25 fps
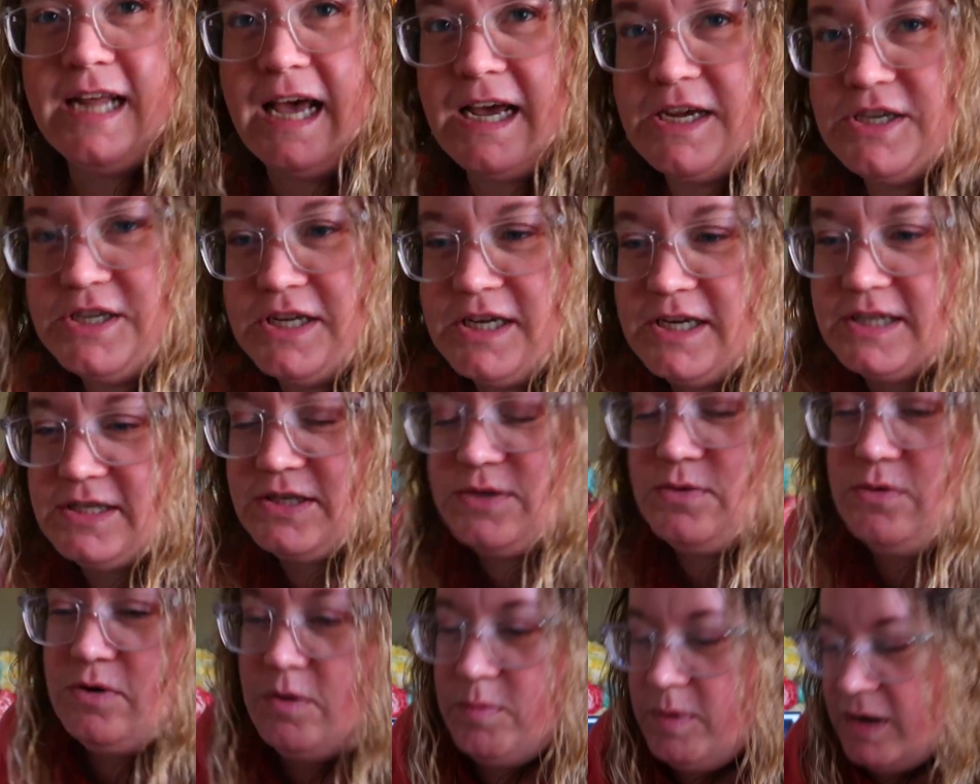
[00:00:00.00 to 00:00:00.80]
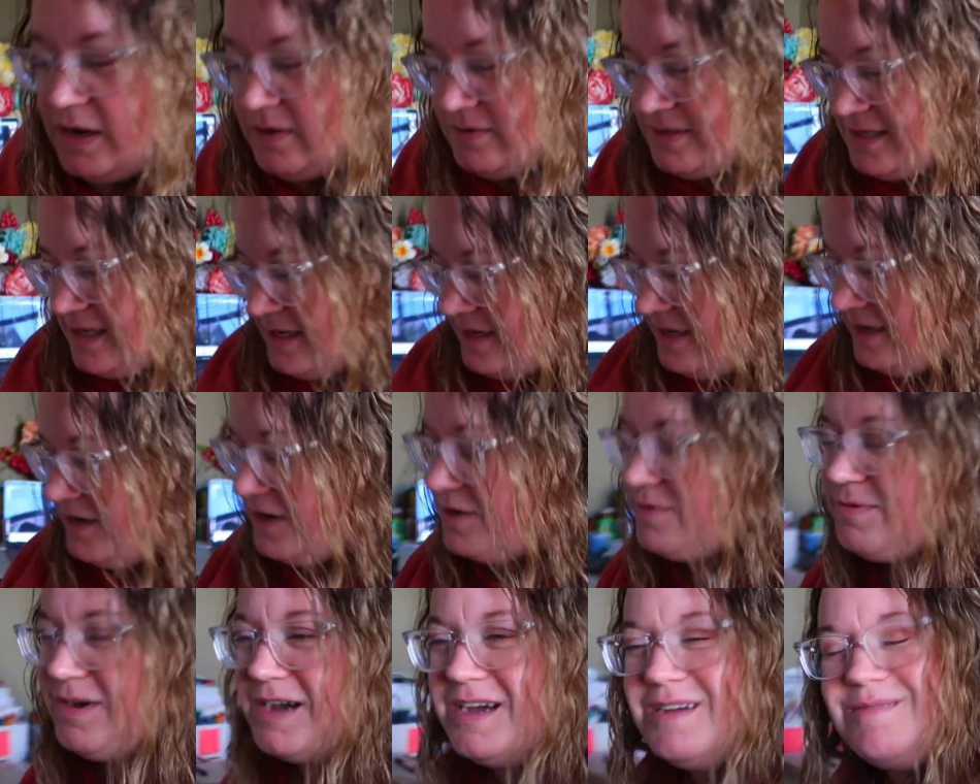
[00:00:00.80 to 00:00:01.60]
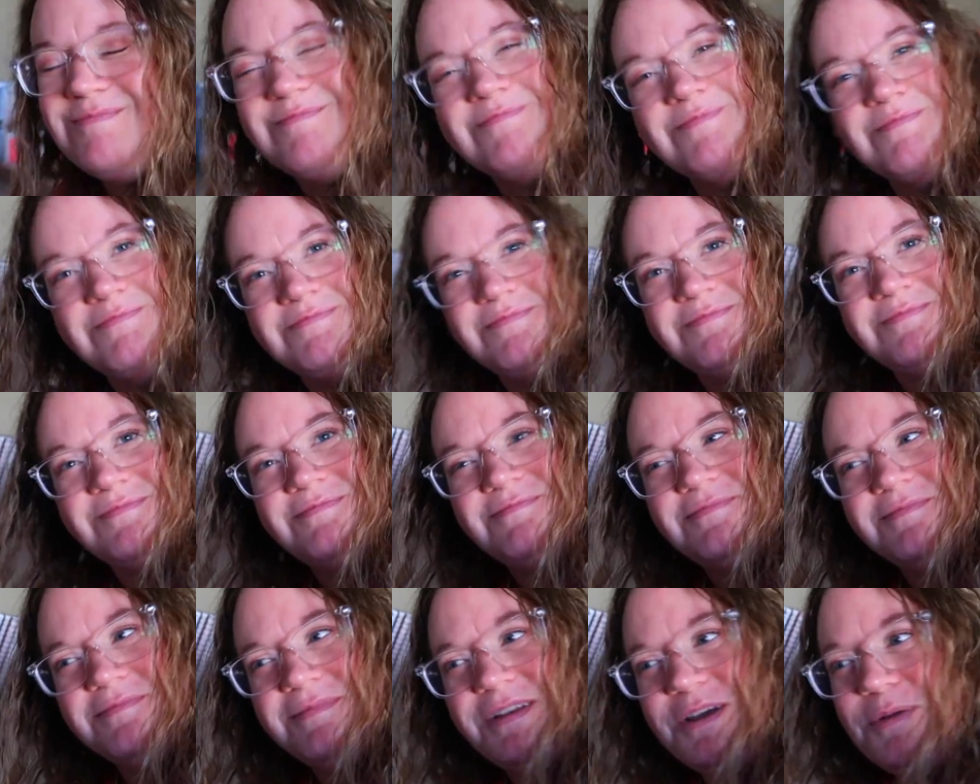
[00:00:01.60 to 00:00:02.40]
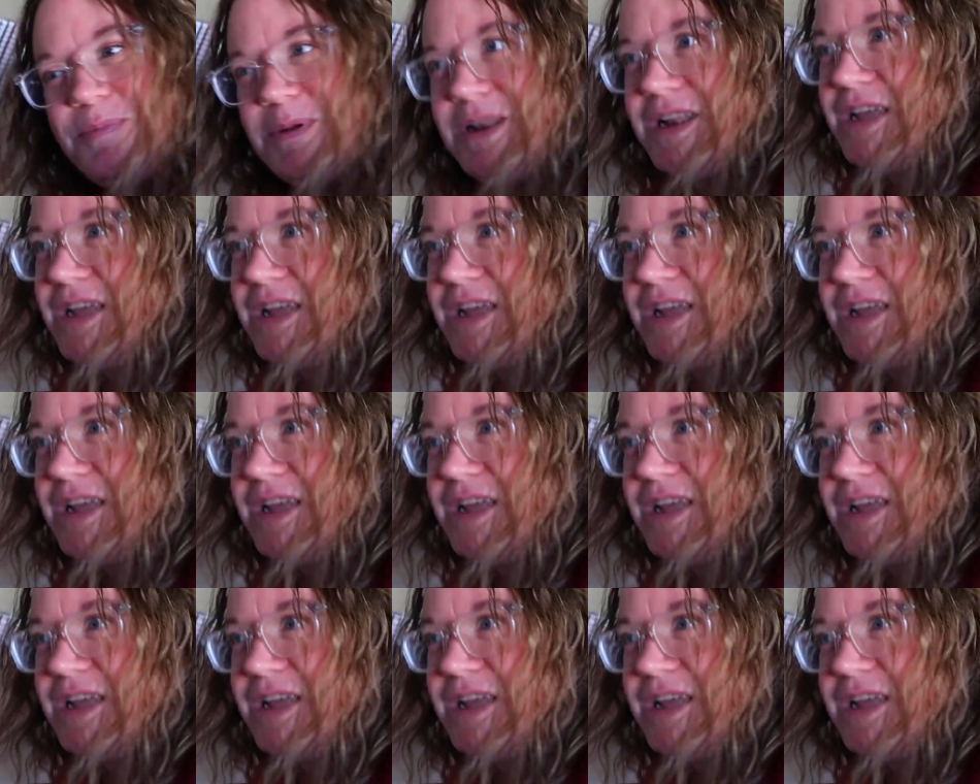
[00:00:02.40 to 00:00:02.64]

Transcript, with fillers: dash into school. But I was like, you know what? It'd be